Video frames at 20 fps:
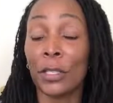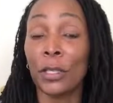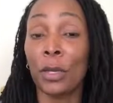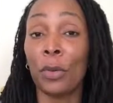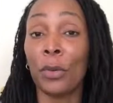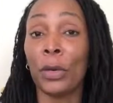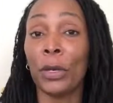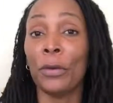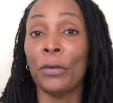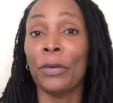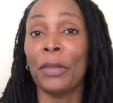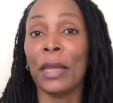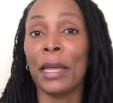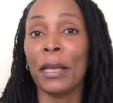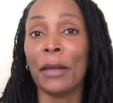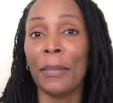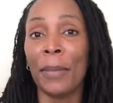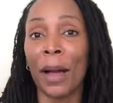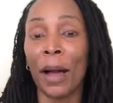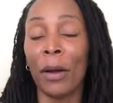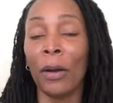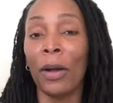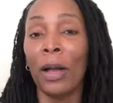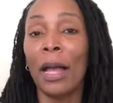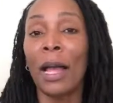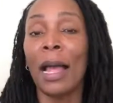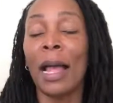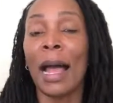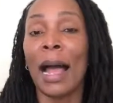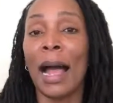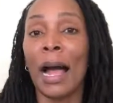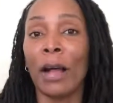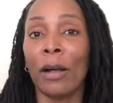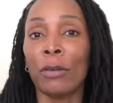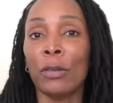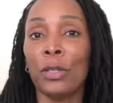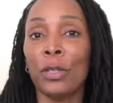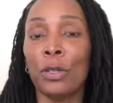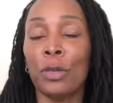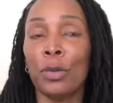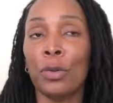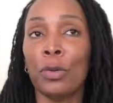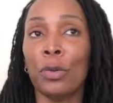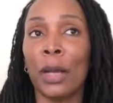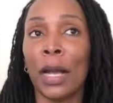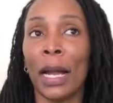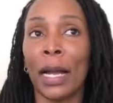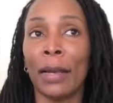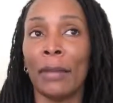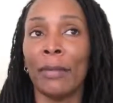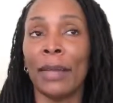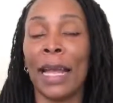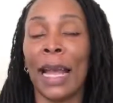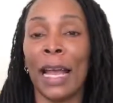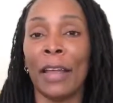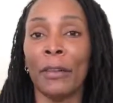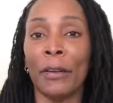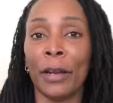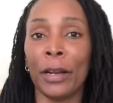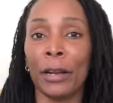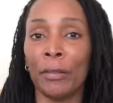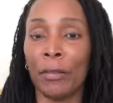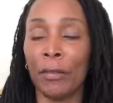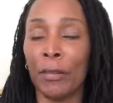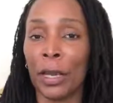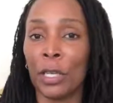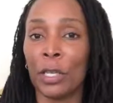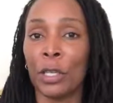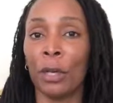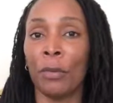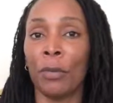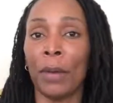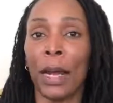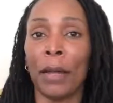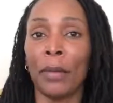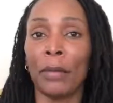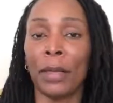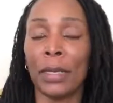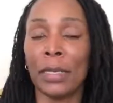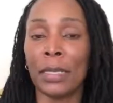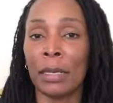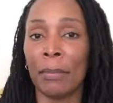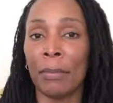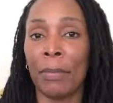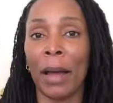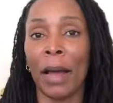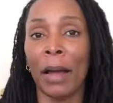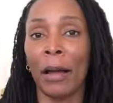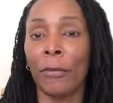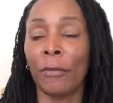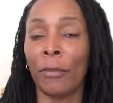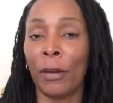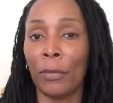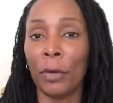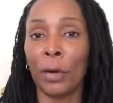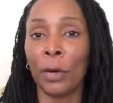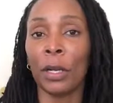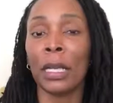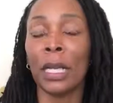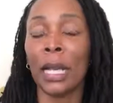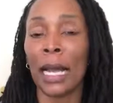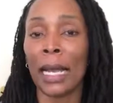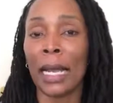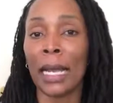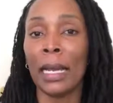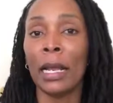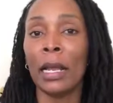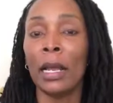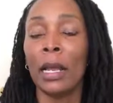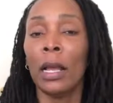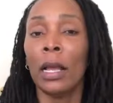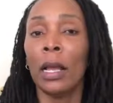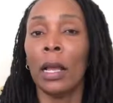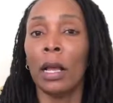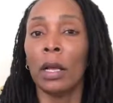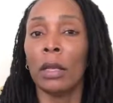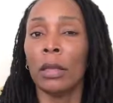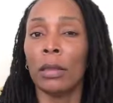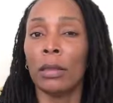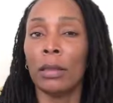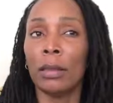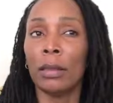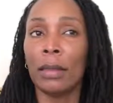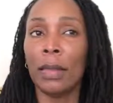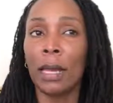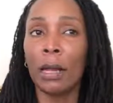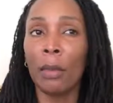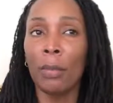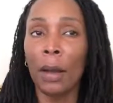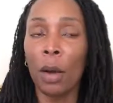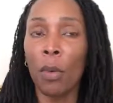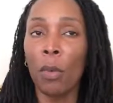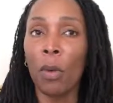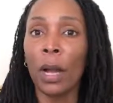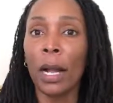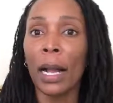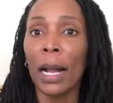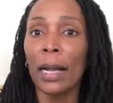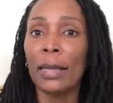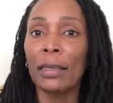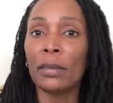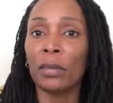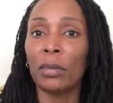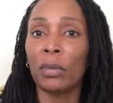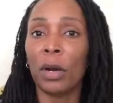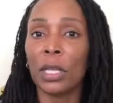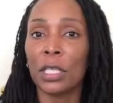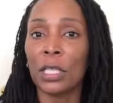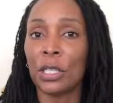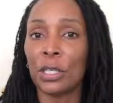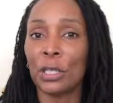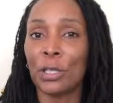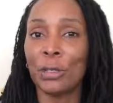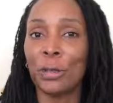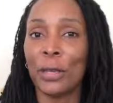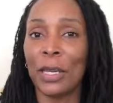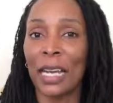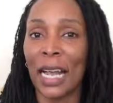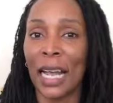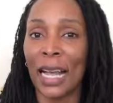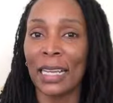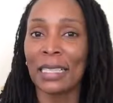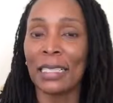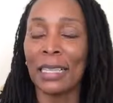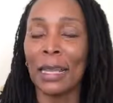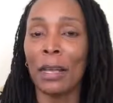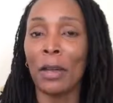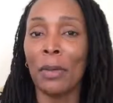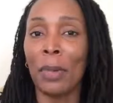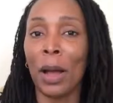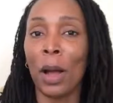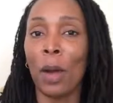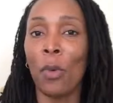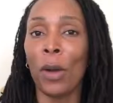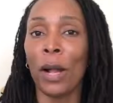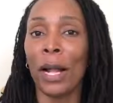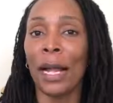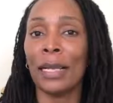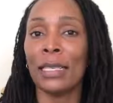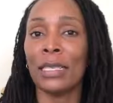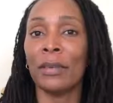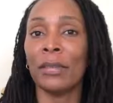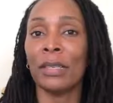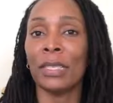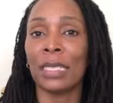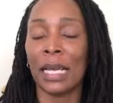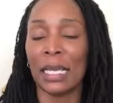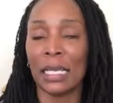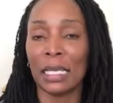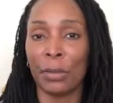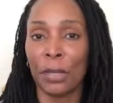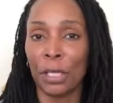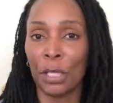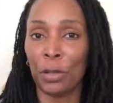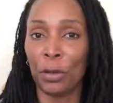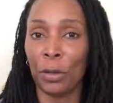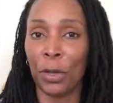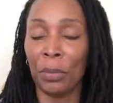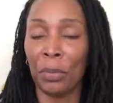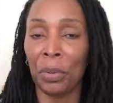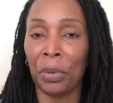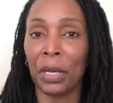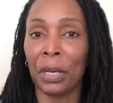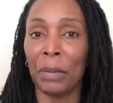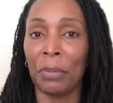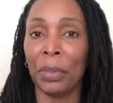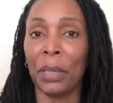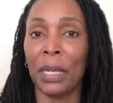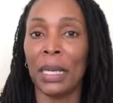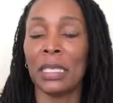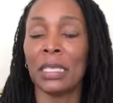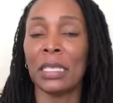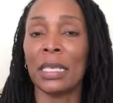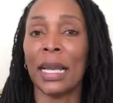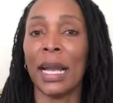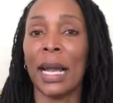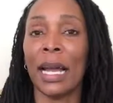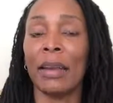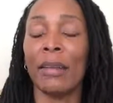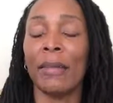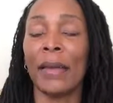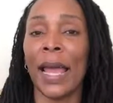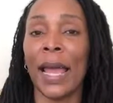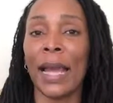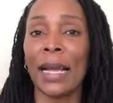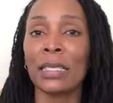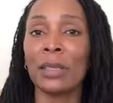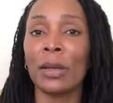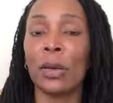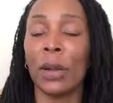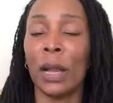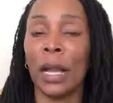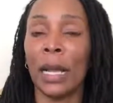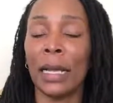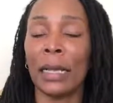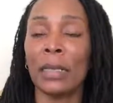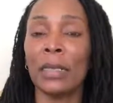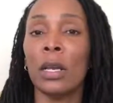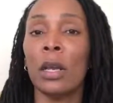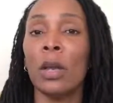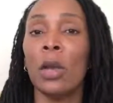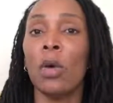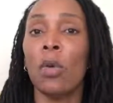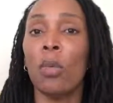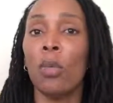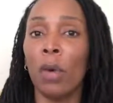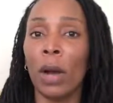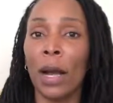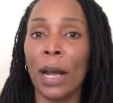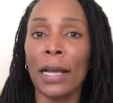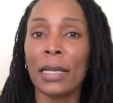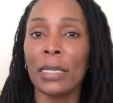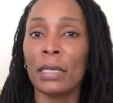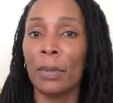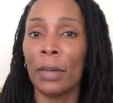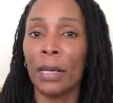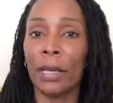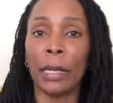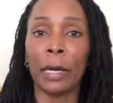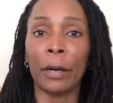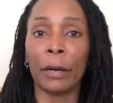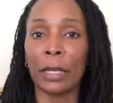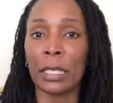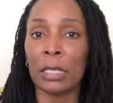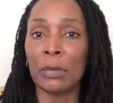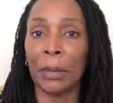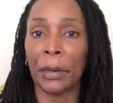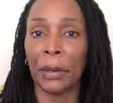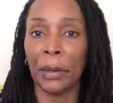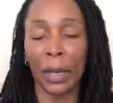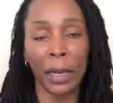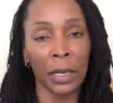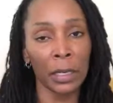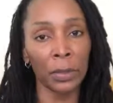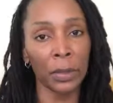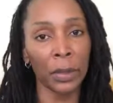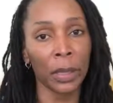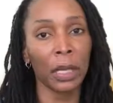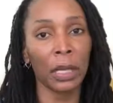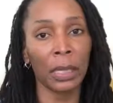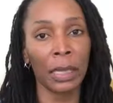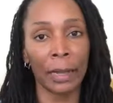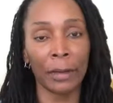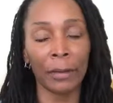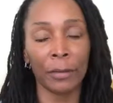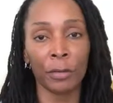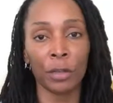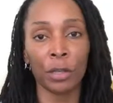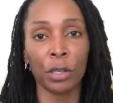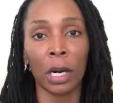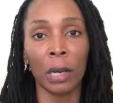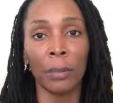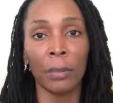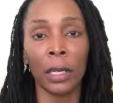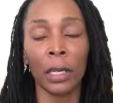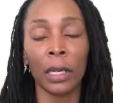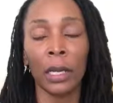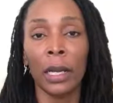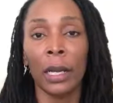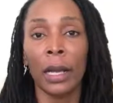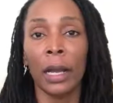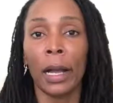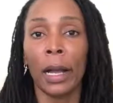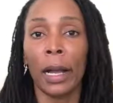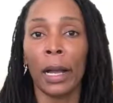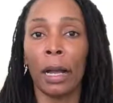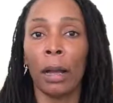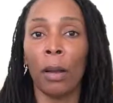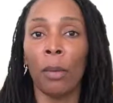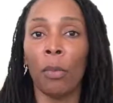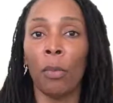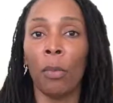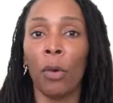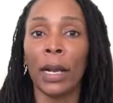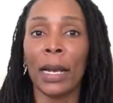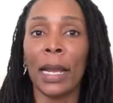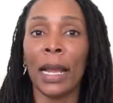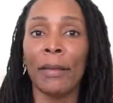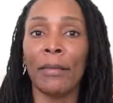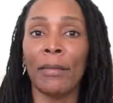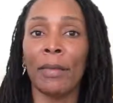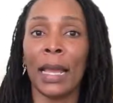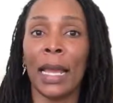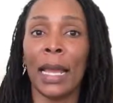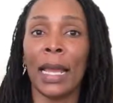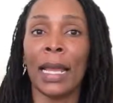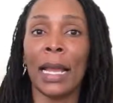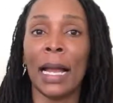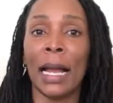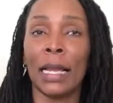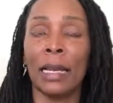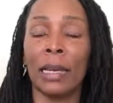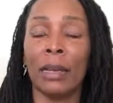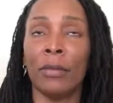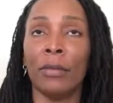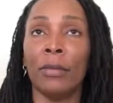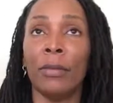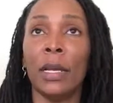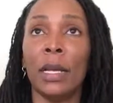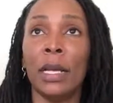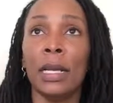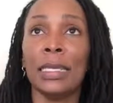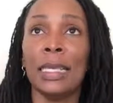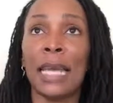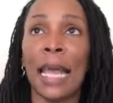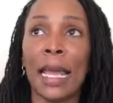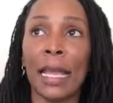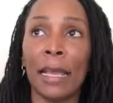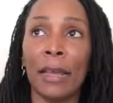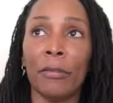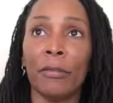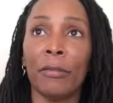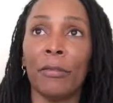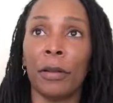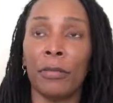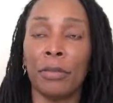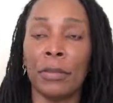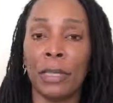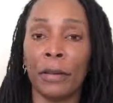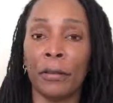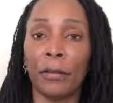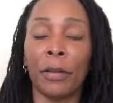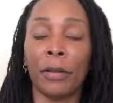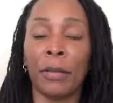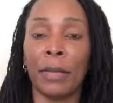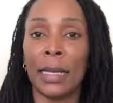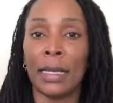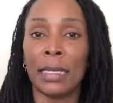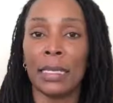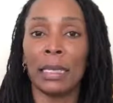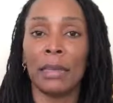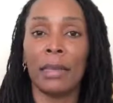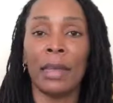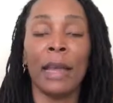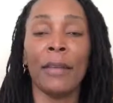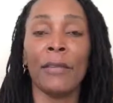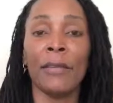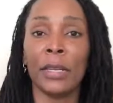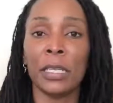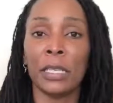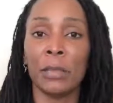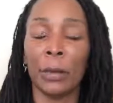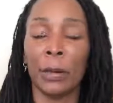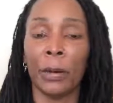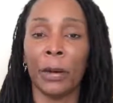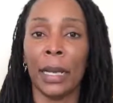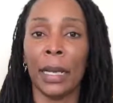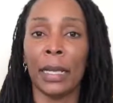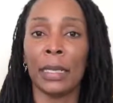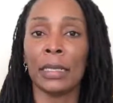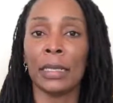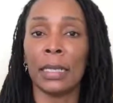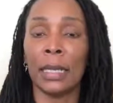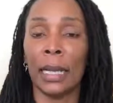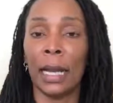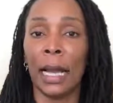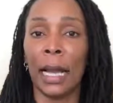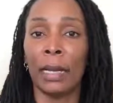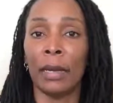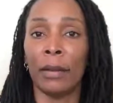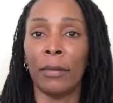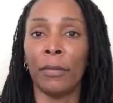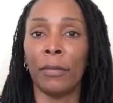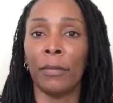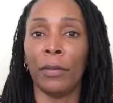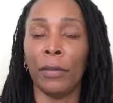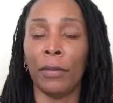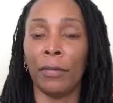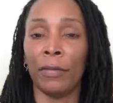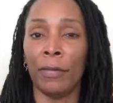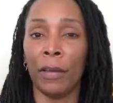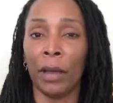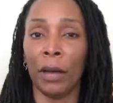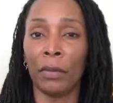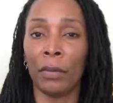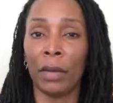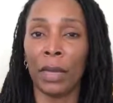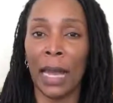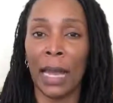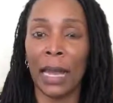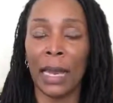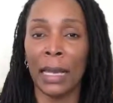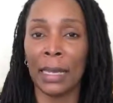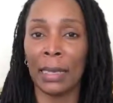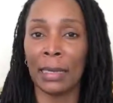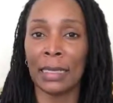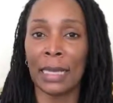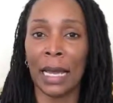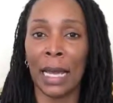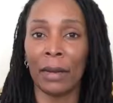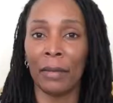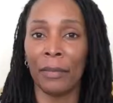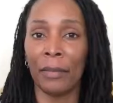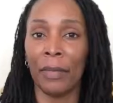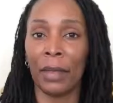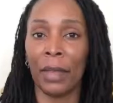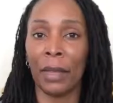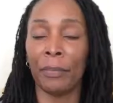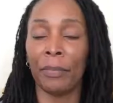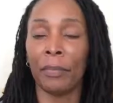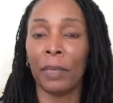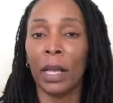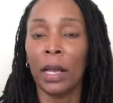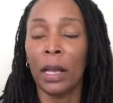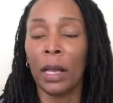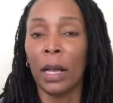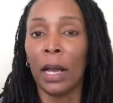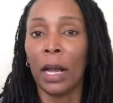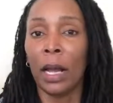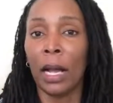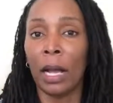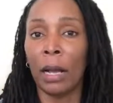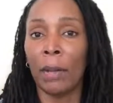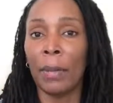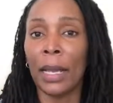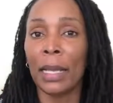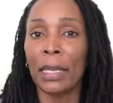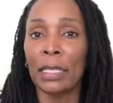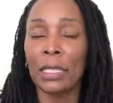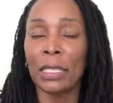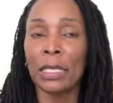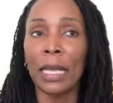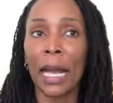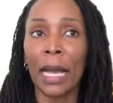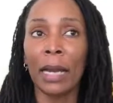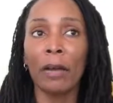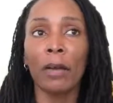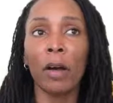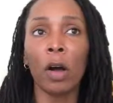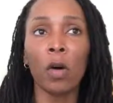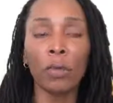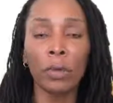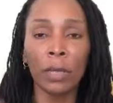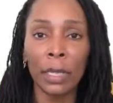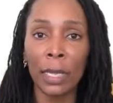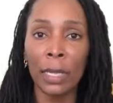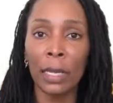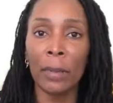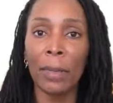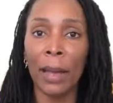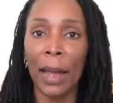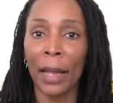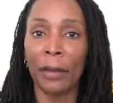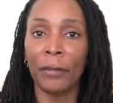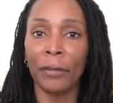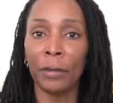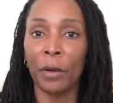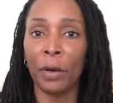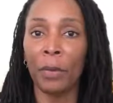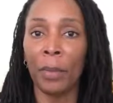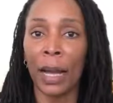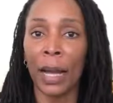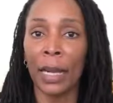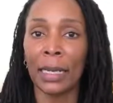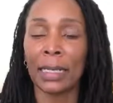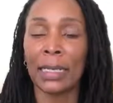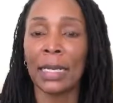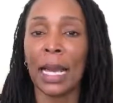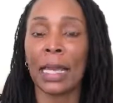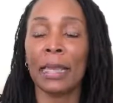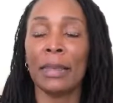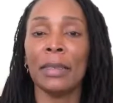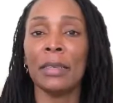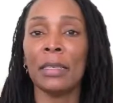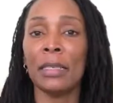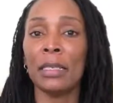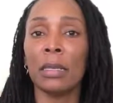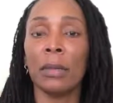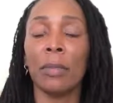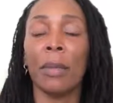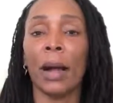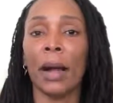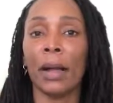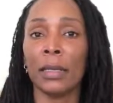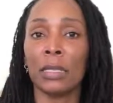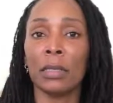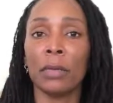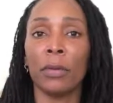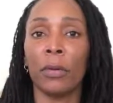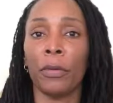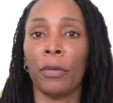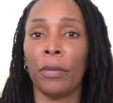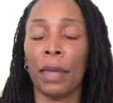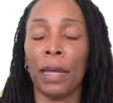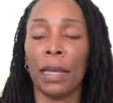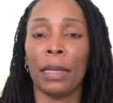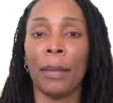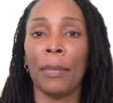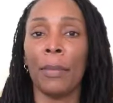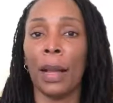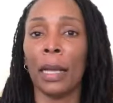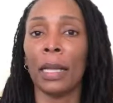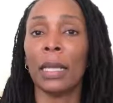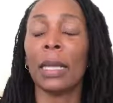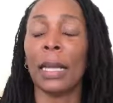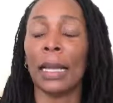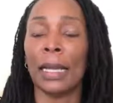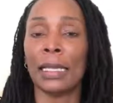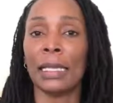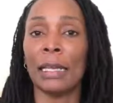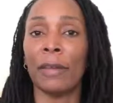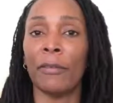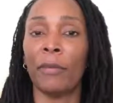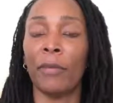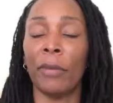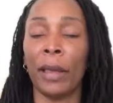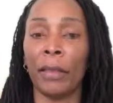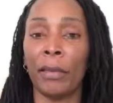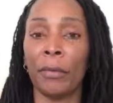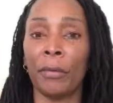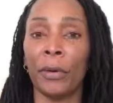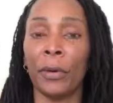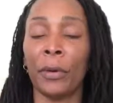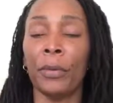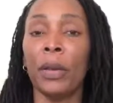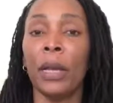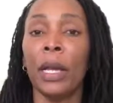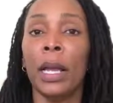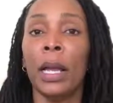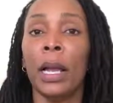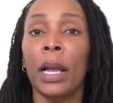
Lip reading: So when you think about how to kind of gather information around this about from your client, think about what kinds of questions you can ask. Think about what kinds of assessments you can put in place to kind of ask clients what has been their experience with collective trauma. What have they kind of taken from different things that they've experienced and kind of felt that inside of them? And just kind of hold it in the back of your mind is, hey, this is a possible thing that my clients have went through.